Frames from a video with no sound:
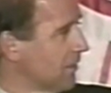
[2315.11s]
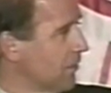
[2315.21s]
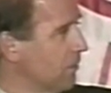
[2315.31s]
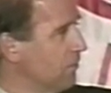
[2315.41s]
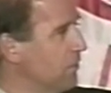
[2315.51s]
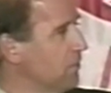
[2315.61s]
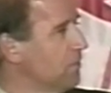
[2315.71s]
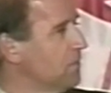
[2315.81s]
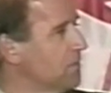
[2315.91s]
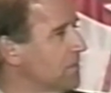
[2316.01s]
the
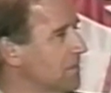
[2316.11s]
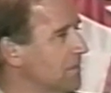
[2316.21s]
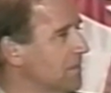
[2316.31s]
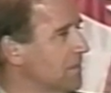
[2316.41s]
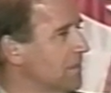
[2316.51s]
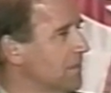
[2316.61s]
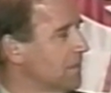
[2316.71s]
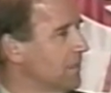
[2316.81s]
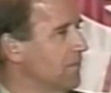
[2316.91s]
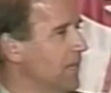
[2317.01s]
views
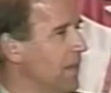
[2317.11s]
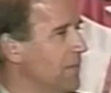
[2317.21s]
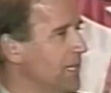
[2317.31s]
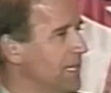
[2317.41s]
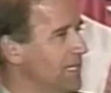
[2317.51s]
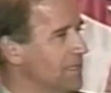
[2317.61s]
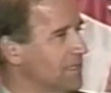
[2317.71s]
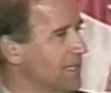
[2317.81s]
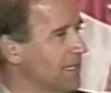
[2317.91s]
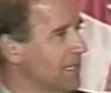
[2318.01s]
of nominees
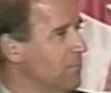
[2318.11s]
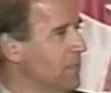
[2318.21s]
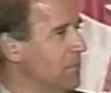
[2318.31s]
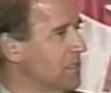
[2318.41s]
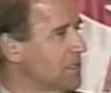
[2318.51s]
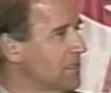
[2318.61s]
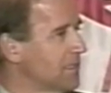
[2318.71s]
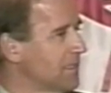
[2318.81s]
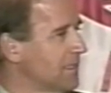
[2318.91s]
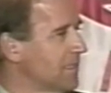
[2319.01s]
and commitments
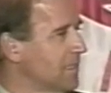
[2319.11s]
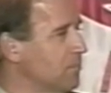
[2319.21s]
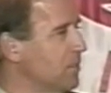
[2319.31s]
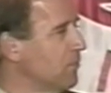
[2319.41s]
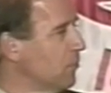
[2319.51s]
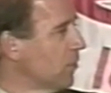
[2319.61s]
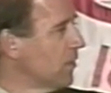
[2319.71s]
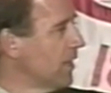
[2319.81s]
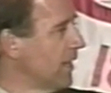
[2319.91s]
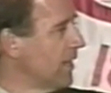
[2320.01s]
before
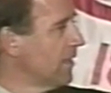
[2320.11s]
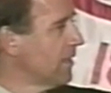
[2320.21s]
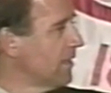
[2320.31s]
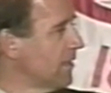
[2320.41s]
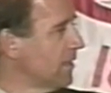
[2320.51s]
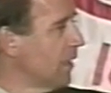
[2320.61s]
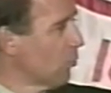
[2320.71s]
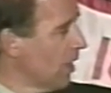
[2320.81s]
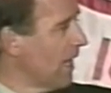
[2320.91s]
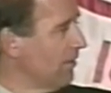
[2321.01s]
they
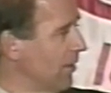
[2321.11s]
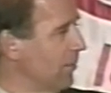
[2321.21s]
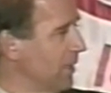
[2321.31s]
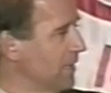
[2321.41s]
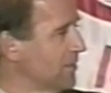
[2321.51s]
arrive on the bench.